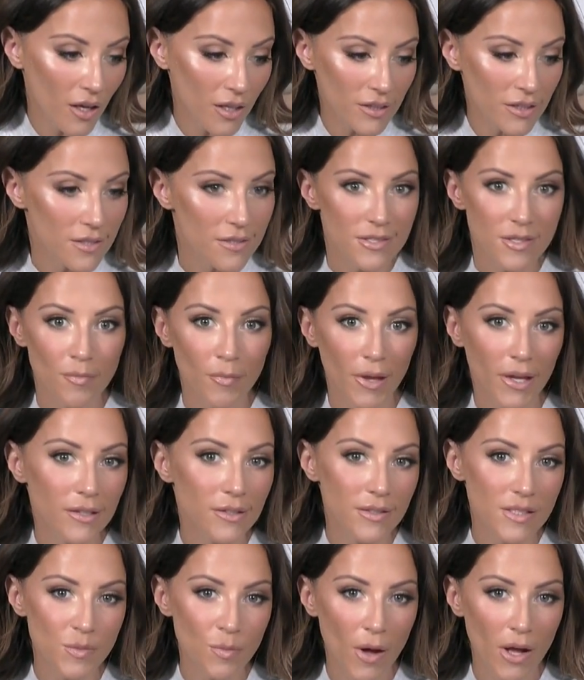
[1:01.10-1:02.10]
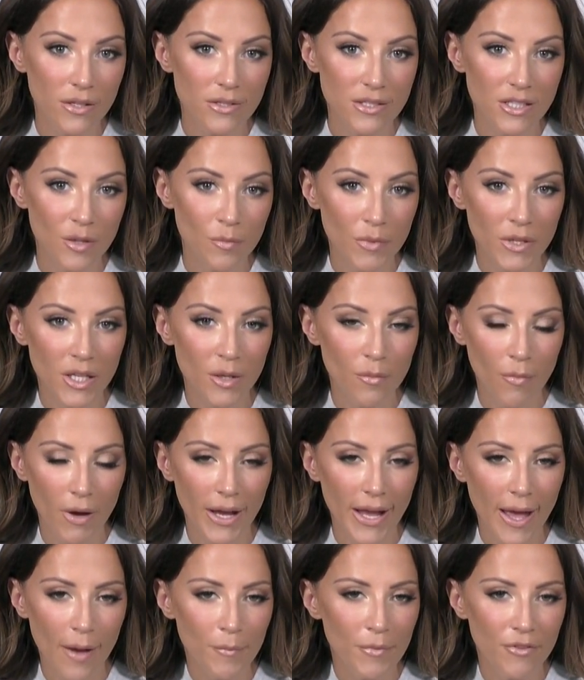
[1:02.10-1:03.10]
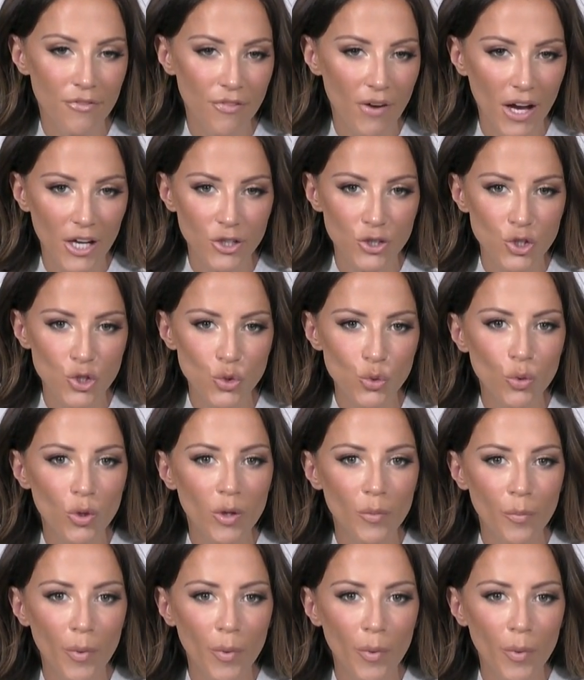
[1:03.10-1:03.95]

I'll get into some landing spots in a minute. Miami, fine, sure,